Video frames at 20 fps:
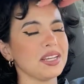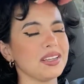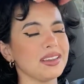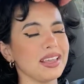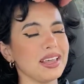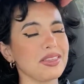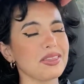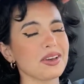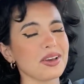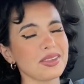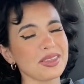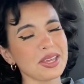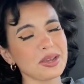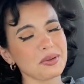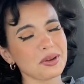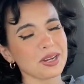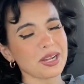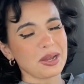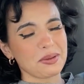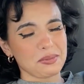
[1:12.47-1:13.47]
They thought they
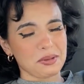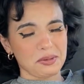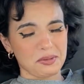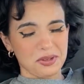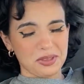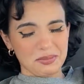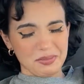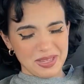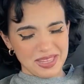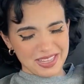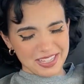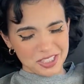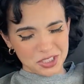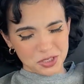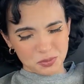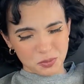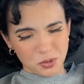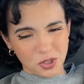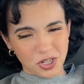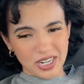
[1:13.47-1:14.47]
were coming with me
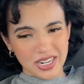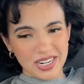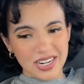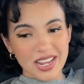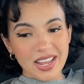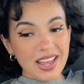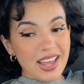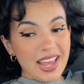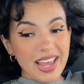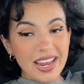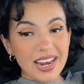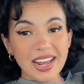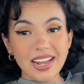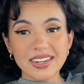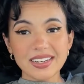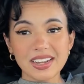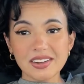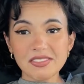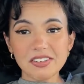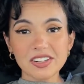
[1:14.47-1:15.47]
this morning and I
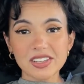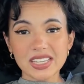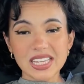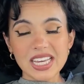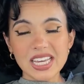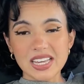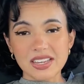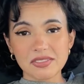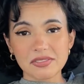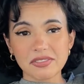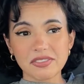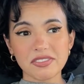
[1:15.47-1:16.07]
never leave.